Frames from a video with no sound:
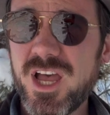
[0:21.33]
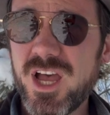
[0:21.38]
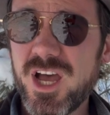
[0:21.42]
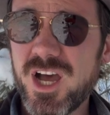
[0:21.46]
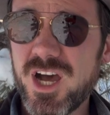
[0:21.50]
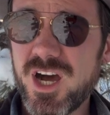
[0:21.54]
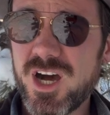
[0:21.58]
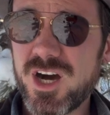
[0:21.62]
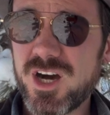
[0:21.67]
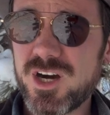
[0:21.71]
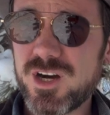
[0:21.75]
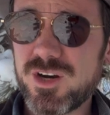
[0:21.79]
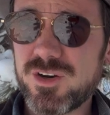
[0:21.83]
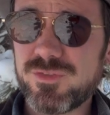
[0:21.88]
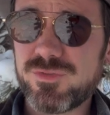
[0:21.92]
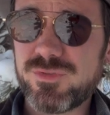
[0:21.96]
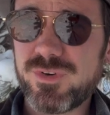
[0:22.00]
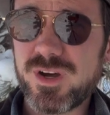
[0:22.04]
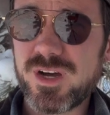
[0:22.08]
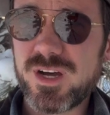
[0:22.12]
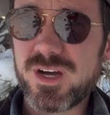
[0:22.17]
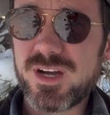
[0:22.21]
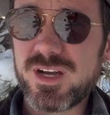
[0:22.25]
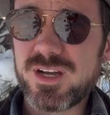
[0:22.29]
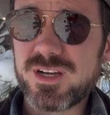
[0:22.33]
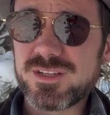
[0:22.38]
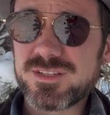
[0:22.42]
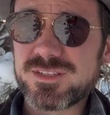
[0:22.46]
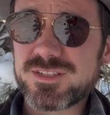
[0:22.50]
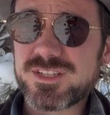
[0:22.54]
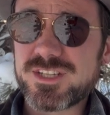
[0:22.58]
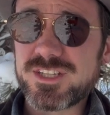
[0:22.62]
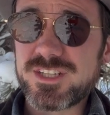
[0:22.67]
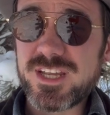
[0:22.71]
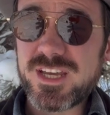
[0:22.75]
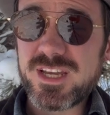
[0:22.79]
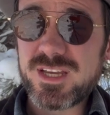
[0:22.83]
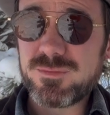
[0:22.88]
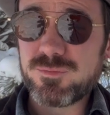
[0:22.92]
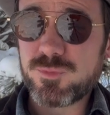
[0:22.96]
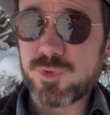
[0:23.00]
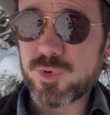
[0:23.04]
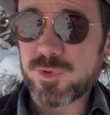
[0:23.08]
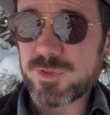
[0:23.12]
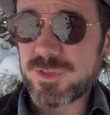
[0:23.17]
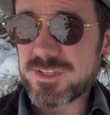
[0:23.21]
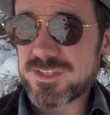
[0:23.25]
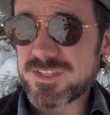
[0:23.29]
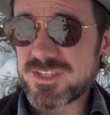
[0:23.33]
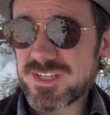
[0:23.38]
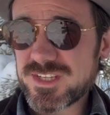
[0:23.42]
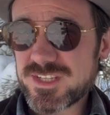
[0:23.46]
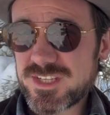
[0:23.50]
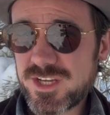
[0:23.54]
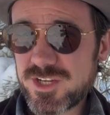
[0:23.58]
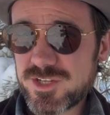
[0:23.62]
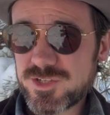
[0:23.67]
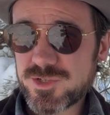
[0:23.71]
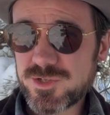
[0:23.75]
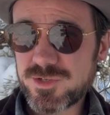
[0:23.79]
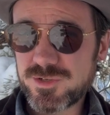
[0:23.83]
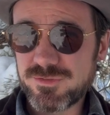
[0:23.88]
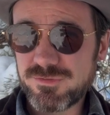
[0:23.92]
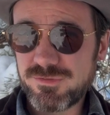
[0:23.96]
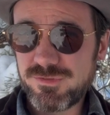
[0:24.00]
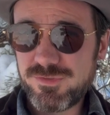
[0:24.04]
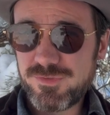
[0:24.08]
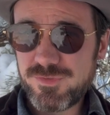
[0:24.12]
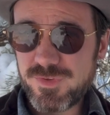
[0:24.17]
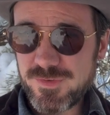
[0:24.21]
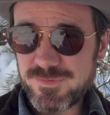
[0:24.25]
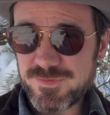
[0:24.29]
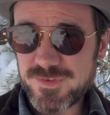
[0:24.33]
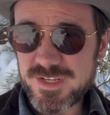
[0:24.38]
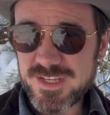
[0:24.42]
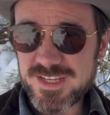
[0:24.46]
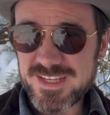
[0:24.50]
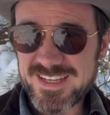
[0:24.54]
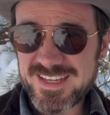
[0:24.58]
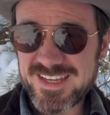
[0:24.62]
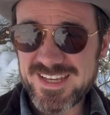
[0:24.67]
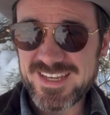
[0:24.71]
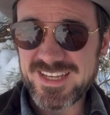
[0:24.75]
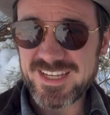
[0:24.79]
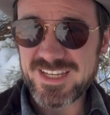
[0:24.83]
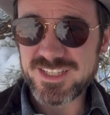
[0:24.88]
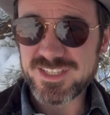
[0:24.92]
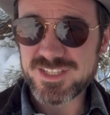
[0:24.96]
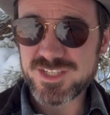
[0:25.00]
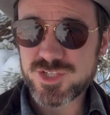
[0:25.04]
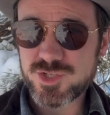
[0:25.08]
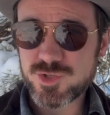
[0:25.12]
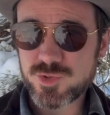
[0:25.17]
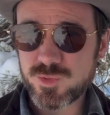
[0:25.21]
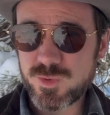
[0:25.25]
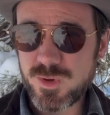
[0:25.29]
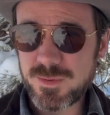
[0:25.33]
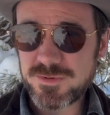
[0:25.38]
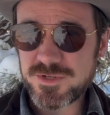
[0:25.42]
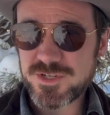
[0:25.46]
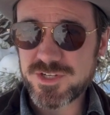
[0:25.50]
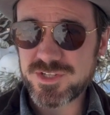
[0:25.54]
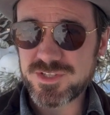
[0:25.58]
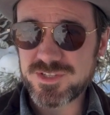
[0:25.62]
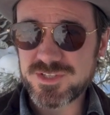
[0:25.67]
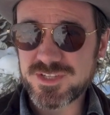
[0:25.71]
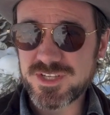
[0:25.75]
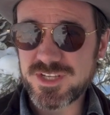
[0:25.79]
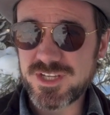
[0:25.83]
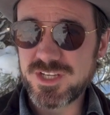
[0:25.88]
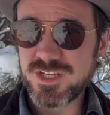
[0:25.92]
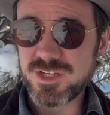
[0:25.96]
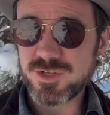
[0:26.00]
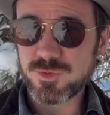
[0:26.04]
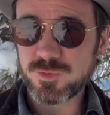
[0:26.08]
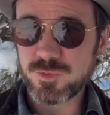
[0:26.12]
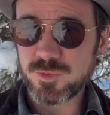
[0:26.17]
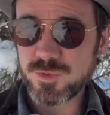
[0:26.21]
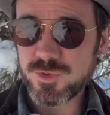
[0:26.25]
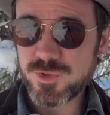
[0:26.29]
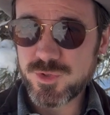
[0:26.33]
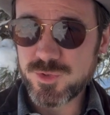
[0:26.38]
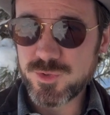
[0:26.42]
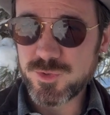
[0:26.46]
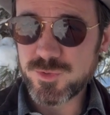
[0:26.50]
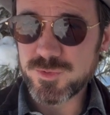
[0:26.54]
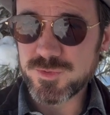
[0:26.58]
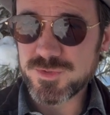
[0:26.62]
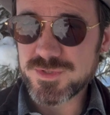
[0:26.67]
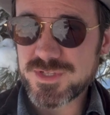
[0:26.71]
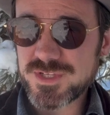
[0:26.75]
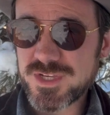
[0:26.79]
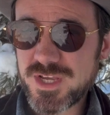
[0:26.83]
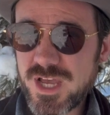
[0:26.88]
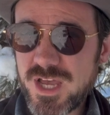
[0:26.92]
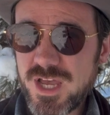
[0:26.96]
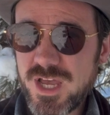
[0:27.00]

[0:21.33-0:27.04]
of, uh, to date, more than six hundred fifty inscriptions in runes